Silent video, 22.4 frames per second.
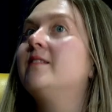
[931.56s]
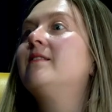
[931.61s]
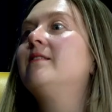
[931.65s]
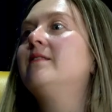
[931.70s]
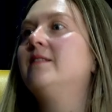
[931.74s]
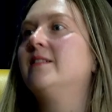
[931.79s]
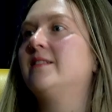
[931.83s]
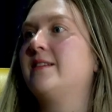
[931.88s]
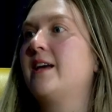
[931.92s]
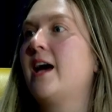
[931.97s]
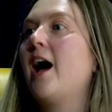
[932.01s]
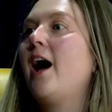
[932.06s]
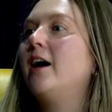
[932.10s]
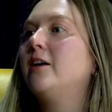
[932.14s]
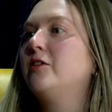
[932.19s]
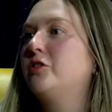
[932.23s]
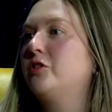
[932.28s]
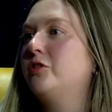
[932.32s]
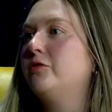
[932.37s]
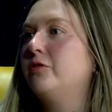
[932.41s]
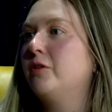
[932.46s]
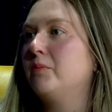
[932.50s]

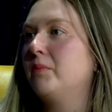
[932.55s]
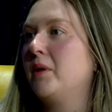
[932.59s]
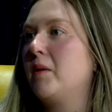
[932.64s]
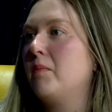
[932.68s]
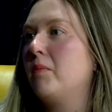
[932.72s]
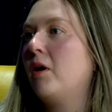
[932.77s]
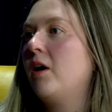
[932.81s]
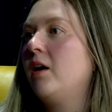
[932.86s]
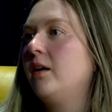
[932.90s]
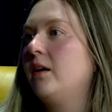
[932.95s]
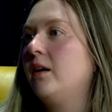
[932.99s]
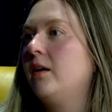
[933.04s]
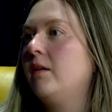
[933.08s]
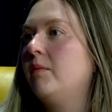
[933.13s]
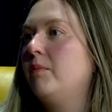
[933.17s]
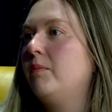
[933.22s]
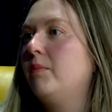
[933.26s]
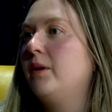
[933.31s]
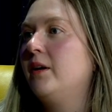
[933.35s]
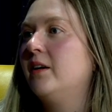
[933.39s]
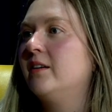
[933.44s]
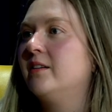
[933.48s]
detached from my body
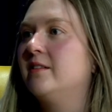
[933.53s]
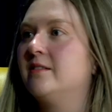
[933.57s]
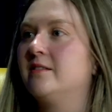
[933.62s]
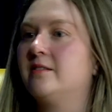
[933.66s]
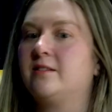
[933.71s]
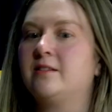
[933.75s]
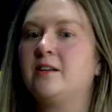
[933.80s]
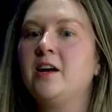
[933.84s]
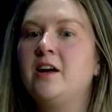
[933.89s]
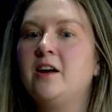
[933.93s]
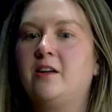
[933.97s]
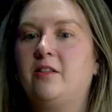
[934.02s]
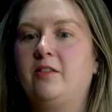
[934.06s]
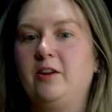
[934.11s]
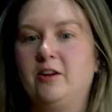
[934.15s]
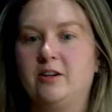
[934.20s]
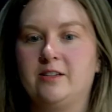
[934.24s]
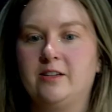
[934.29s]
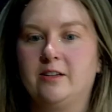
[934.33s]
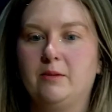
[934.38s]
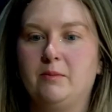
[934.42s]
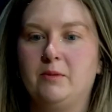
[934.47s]
because they're
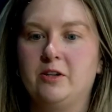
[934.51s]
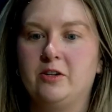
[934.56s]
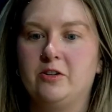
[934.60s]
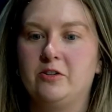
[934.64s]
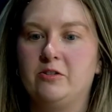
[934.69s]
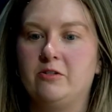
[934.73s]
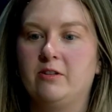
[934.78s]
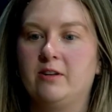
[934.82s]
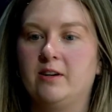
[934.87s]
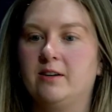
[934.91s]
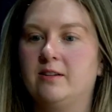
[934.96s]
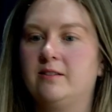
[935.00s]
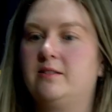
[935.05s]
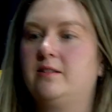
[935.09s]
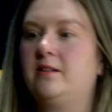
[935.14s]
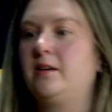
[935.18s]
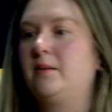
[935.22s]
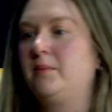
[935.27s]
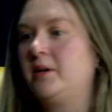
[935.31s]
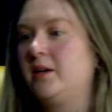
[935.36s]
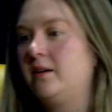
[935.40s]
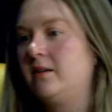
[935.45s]
telling me to do this and
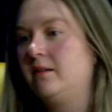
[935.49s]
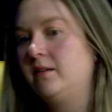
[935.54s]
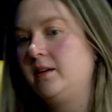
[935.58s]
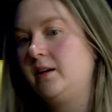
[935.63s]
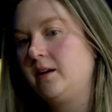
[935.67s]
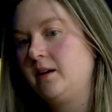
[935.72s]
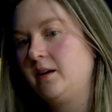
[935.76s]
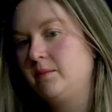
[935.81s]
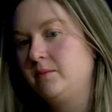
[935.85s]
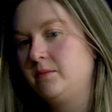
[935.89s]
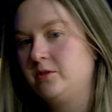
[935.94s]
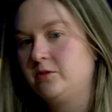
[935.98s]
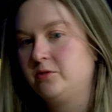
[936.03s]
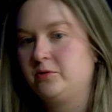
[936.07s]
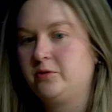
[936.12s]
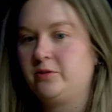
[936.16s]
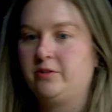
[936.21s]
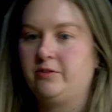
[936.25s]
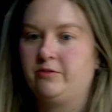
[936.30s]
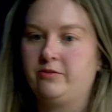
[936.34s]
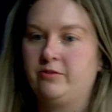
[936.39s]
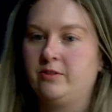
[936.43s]
I'm kind of like, I'm just
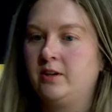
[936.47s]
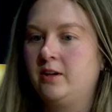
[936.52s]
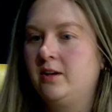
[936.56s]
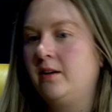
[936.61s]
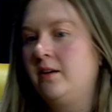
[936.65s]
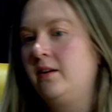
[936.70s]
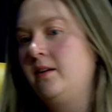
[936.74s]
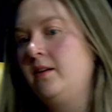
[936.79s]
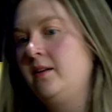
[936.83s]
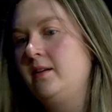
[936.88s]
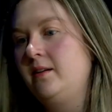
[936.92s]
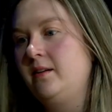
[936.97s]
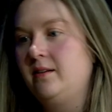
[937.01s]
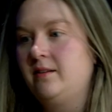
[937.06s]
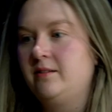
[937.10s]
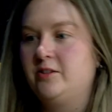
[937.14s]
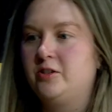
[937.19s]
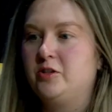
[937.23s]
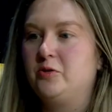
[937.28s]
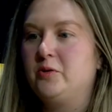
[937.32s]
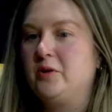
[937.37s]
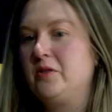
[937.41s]
sort of
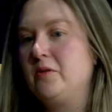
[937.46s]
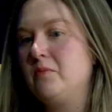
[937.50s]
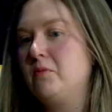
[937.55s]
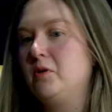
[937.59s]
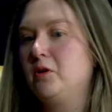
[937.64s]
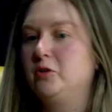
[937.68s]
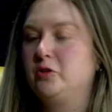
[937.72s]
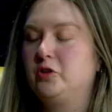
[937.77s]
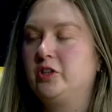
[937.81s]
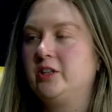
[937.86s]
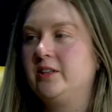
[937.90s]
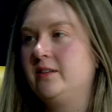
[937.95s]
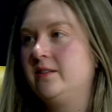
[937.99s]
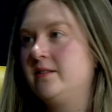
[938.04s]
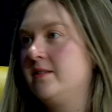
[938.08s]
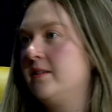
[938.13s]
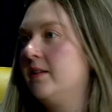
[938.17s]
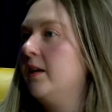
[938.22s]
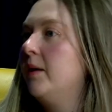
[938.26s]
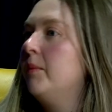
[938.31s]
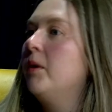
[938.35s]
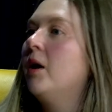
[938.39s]
doing the motions
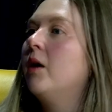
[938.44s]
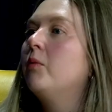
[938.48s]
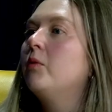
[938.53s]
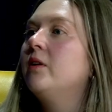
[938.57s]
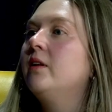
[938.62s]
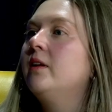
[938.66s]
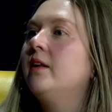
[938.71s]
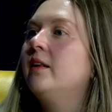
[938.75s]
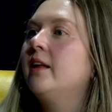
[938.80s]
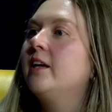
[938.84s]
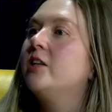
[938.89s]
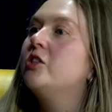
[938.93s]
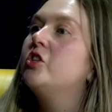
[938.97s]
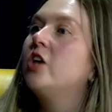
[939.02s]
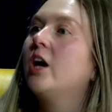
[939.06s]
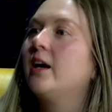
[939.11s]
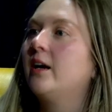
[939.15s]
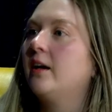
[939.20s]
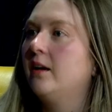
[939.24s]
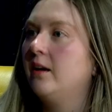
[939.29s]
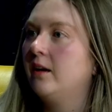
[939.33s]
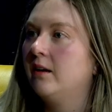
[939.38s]
and I'm not really like
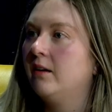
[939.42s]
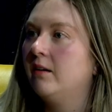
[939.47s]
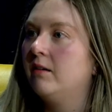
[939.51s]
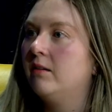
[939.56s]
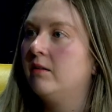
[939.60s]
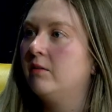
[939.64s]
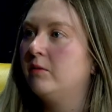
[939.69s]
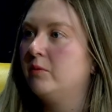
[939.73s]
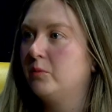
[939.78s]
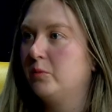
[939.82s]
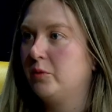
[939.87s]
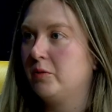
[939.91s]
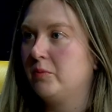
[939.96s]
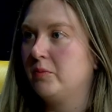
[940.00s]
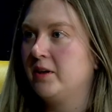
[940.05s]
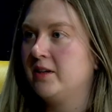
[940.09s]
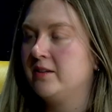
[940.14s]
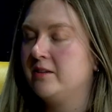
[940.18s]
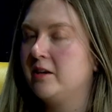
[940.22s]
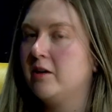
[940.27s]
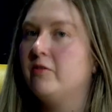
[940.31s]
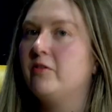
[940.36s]
checking in with
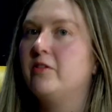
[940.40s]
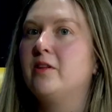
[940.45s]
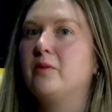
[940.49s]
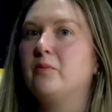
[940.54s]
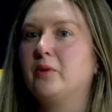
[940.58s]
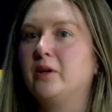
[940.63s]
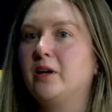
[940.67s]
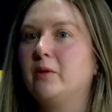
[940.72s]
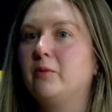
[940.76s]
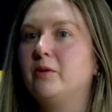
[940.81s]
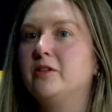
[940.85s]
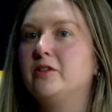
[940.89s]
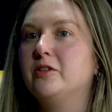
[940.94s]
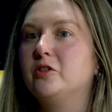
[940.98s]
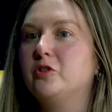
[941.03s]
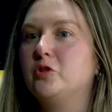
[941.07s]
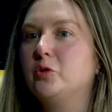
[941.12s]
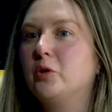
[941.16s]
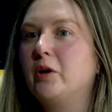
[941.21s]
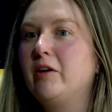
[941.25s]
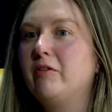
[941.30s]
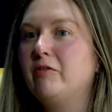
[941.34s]
myself. And then when I went to
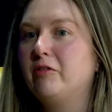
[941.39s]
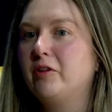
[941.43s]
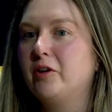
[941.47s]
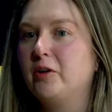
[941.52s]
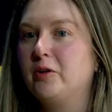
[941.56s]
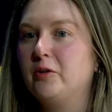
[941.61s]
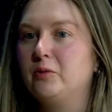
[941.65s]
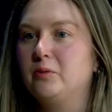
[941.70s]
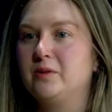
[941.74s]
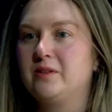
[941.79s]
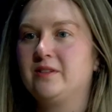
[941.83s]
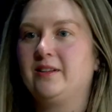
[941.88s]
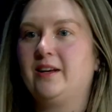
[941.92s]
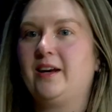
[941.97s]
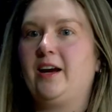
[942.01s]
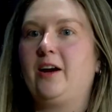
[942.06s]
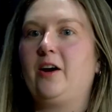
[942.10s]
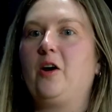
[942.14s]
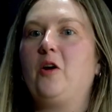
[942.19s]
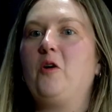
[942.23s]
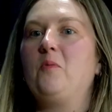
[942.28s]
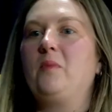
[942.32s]
Joy Flow, it was like,
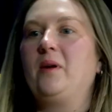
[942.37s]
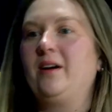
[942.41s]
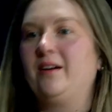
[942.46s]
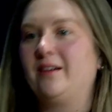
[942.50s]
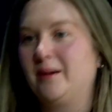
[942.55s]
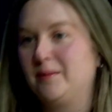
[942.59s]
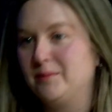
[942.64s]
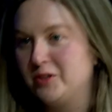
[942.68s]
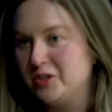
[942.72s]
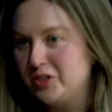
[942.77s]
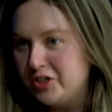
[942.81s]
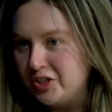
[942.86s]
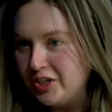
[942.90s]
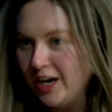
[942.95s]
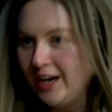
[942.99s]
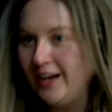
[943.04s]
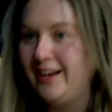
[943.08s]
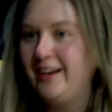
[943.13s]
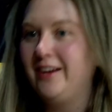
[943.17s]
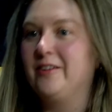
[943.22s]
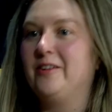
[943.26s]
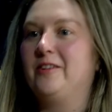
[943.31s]
oh my God, I'm
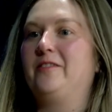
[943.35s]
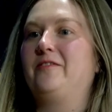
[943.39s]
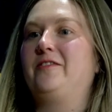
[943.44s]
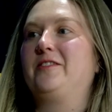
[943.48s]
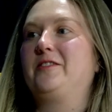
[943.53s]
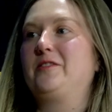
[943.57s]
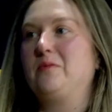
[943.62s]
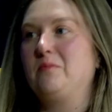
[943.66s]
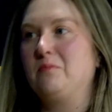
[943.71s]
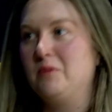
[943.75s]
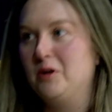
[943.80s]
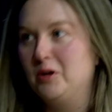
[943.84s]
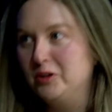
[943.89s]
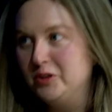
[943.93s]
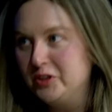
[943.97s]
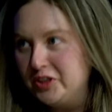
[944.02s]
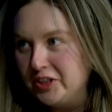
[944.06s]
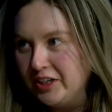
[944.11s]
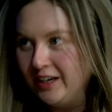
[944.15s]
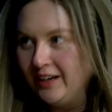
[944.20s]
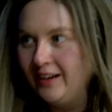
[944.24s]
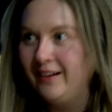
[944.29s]
shaking all of this
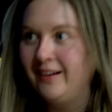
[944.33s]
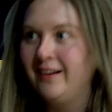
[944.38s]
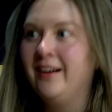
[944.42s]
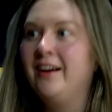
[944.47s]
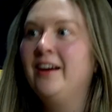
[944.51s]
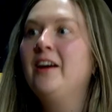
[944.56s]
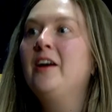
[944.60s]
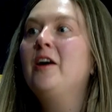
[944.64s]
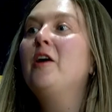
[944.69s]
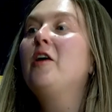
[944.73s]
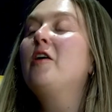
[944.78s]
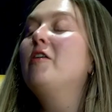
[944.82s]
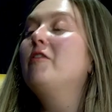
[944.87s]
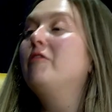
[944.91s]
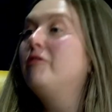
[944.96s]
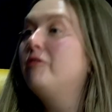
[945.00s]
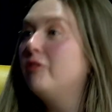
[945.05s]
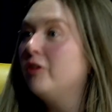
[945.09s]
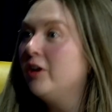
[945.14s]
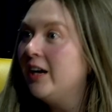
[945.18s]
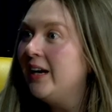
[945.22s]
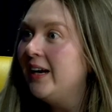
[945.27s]
emotion
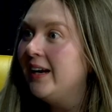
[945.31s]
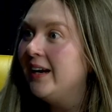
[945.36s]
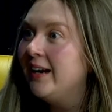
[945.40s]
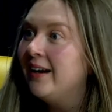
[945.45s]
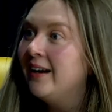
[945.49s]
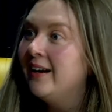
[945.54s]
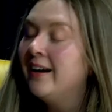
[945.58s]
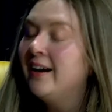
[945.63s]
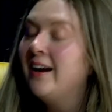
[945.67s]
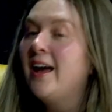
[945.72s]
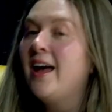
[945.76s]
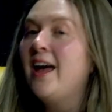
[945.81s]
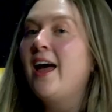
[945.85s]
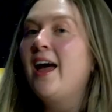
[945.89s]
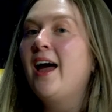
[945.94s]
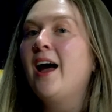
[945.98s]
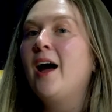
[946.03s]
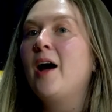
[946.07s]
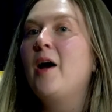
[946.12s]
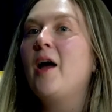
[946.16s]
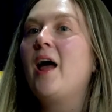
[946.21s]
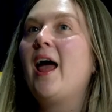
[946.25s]
free.
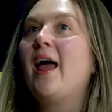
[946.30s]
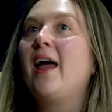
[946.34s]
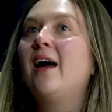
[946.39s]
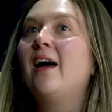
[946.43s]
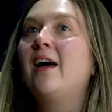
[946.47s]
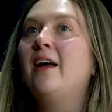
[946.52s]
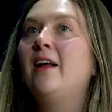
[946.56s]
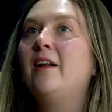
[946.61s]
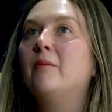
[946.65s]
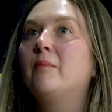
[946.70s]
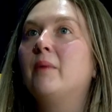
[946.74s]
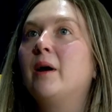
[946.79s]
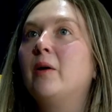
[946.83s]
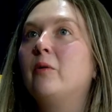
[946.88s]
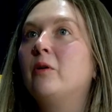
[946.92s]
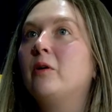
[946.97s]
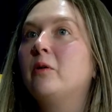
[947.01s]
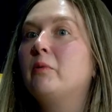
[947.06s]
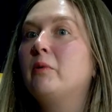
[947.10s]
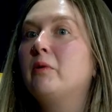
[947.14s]
And my work